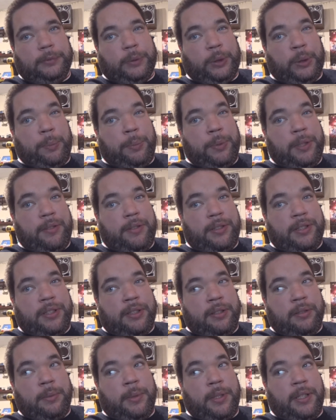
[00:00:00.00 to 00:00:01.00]
Computer's
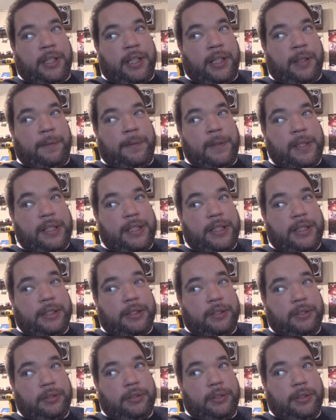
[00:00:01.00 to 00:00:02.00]
still working fine,
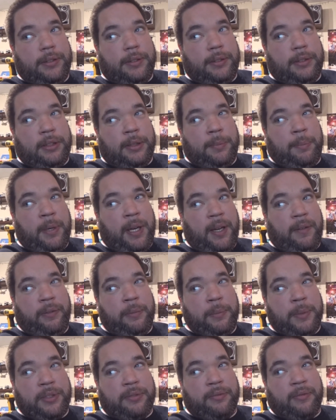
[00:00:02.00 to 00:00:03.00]
apart
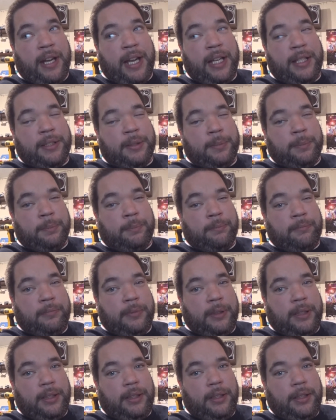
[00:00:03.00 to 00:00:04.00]
from its random
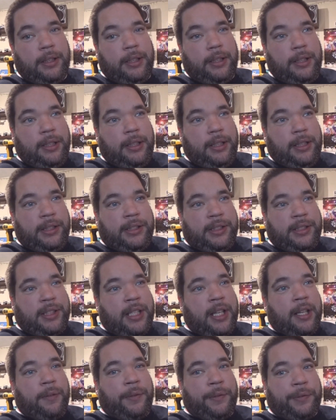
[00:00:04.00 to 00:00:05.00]

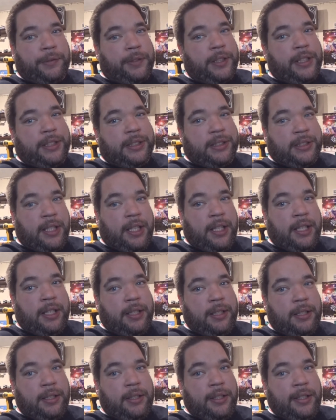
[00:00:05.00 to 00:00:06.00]

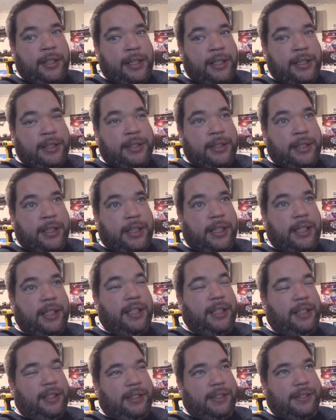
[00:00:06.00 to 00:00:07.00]
self-restart earlier
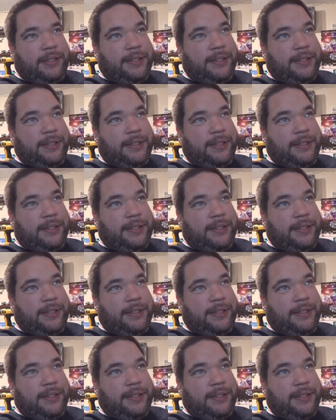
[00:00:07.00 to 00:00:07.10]
today.